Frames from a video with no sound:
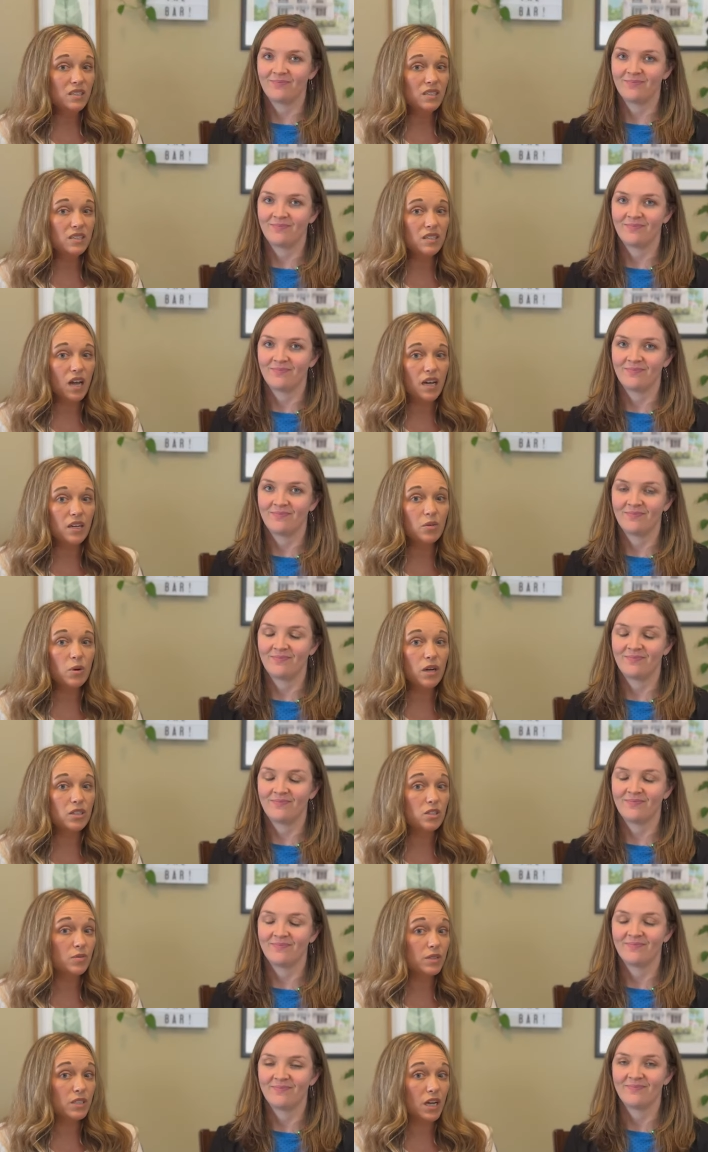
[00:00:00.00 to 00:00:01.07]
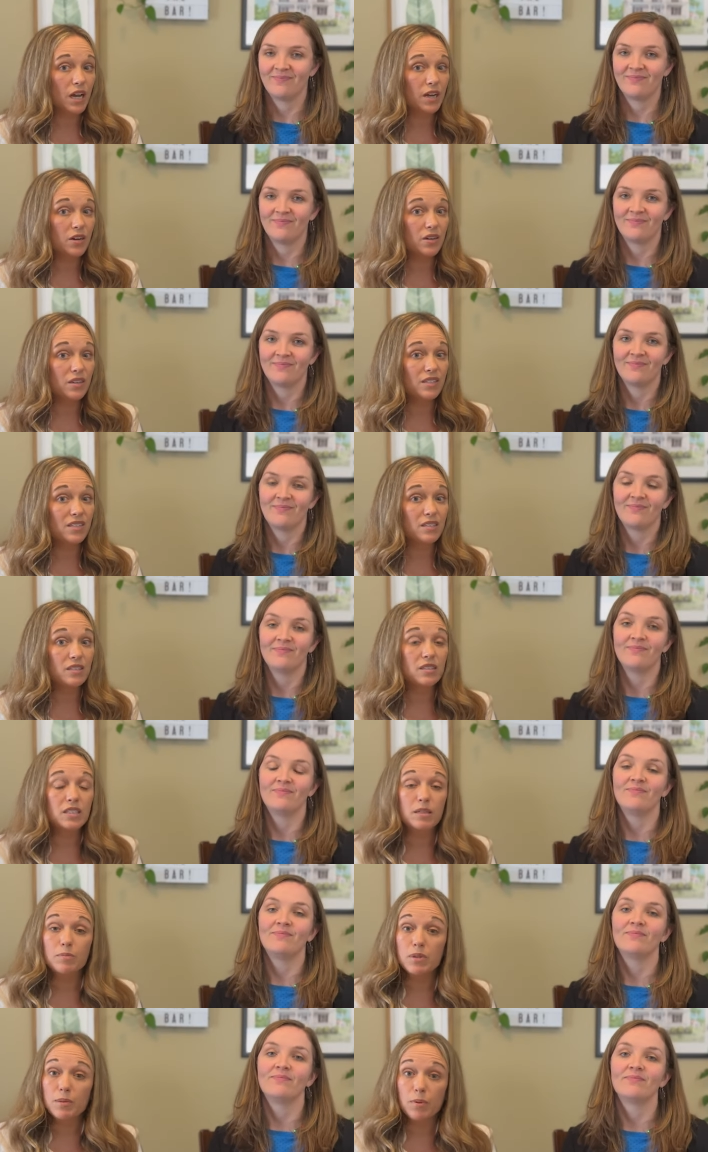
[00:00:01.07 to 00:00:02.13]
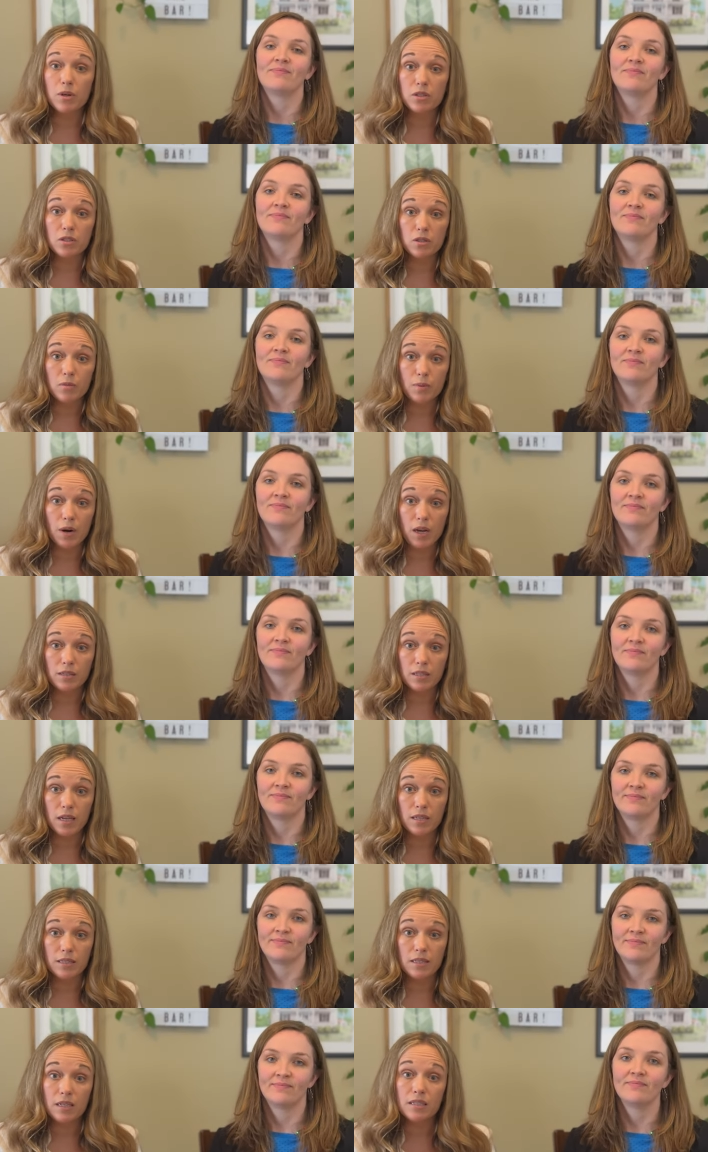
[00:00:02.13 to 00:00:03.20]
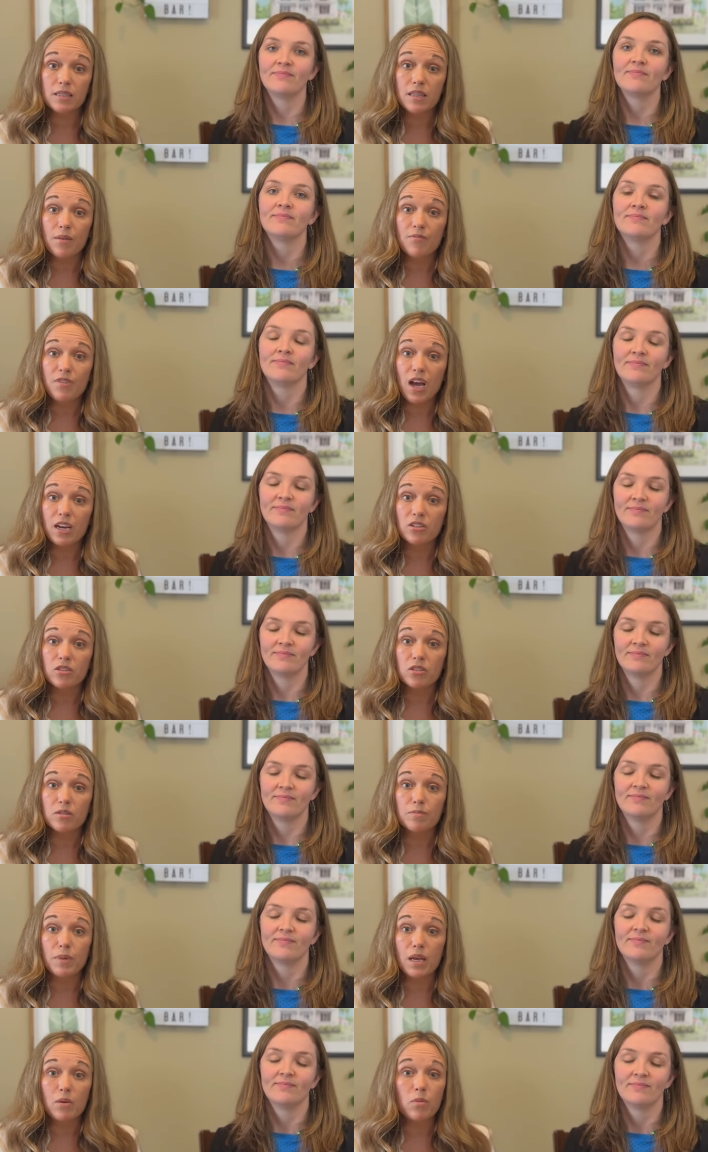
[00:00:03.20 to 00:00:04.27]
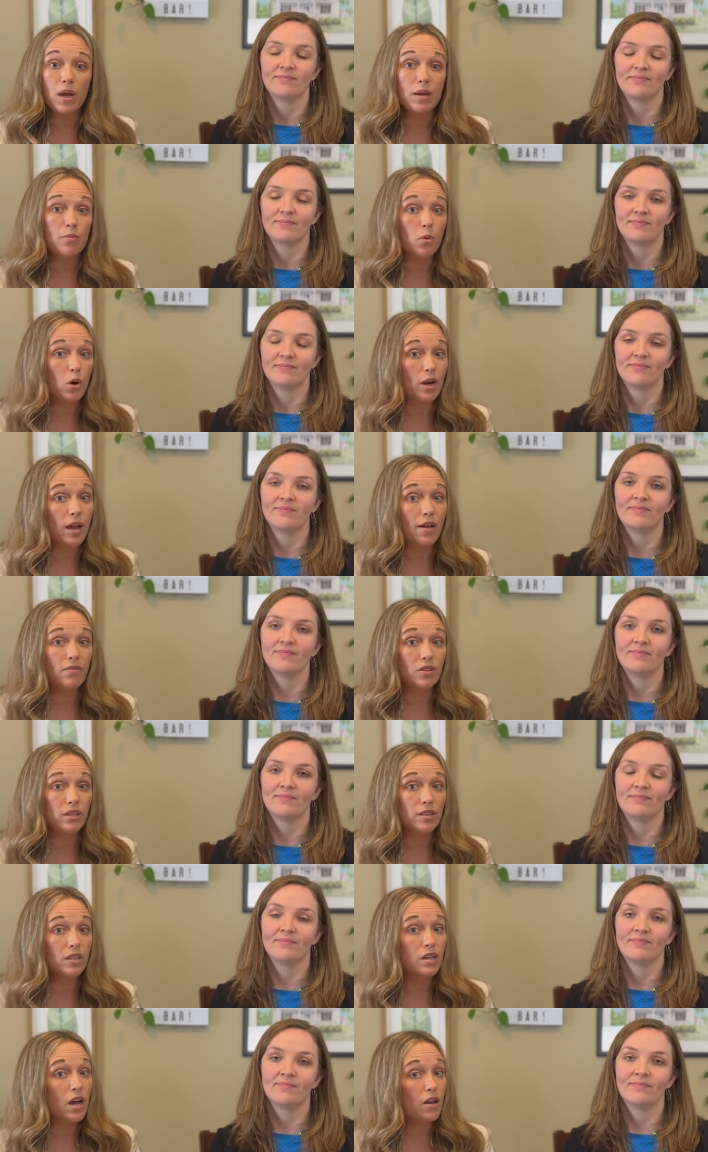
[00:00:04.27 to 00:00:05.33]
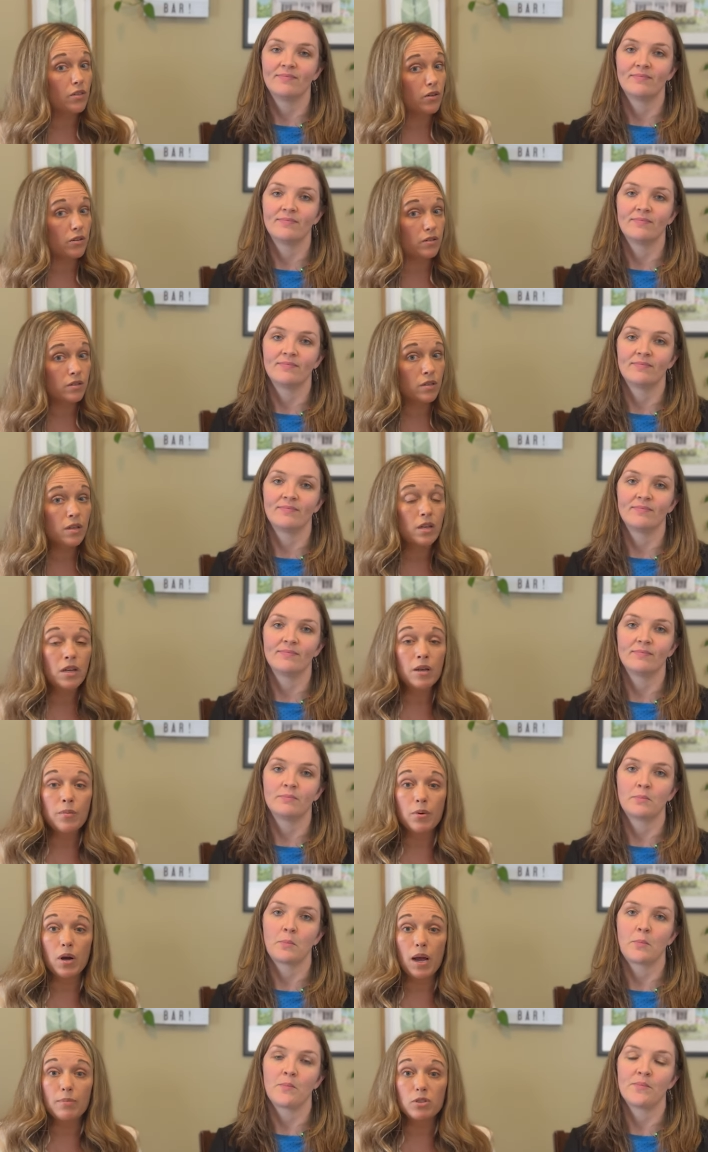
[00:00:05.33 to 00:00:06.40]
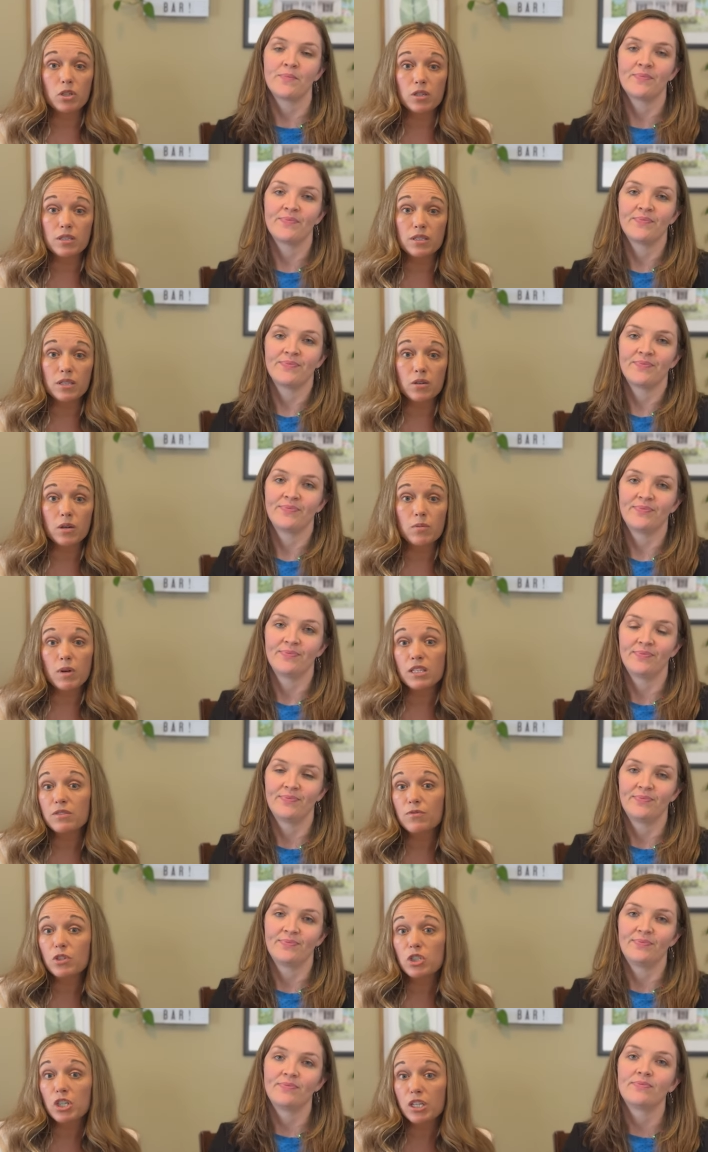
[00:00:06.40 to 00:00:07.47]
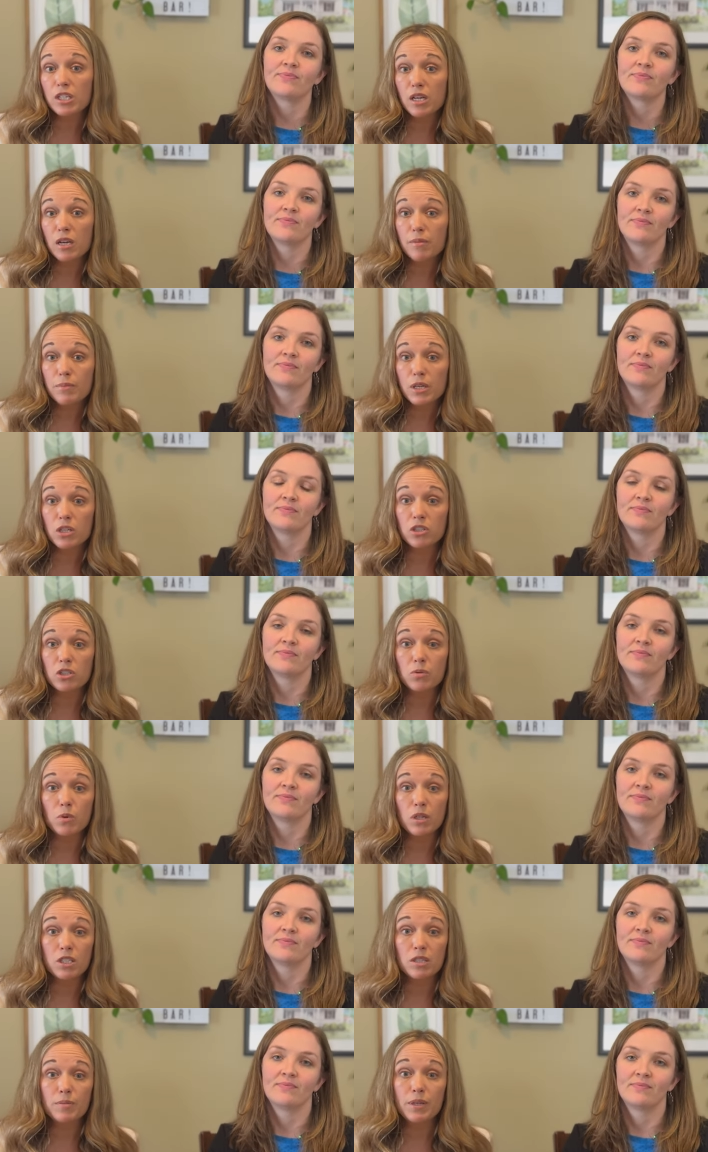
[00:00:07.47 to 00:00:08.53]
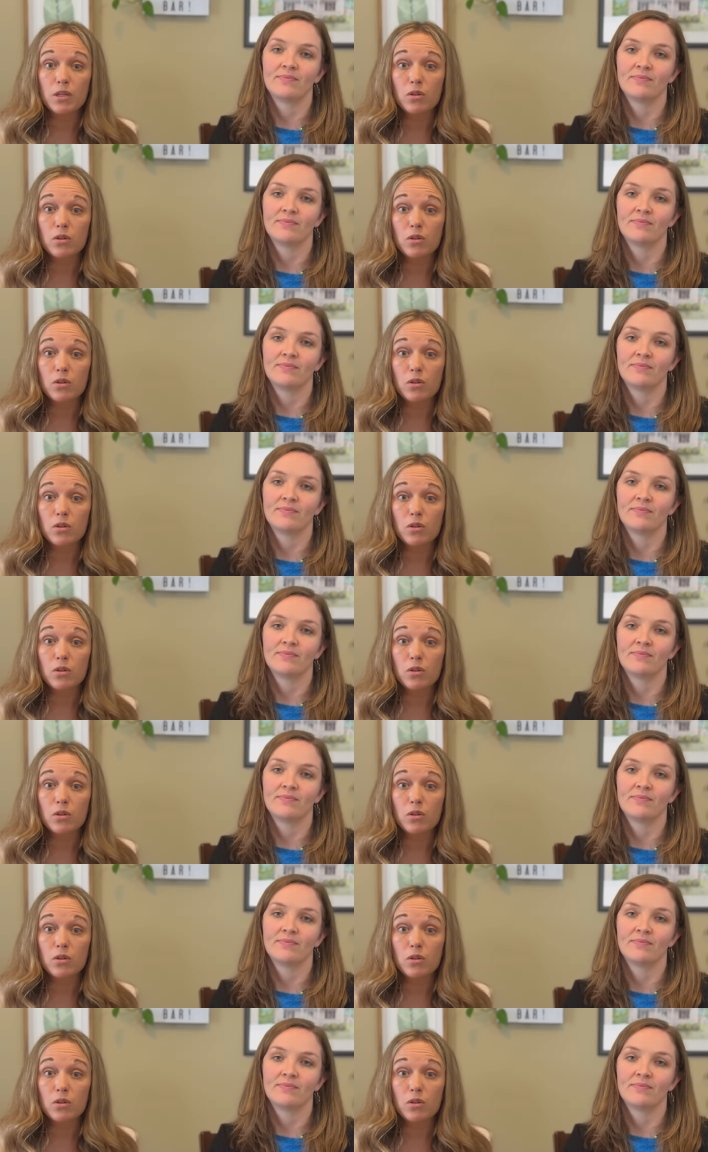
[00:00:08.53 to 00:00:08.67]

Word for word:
Speaker 1: Deciding where to retire is a deeply personal process and some factors may weigh more heavily than others. Perhaps you're considering West Virginia because you want to be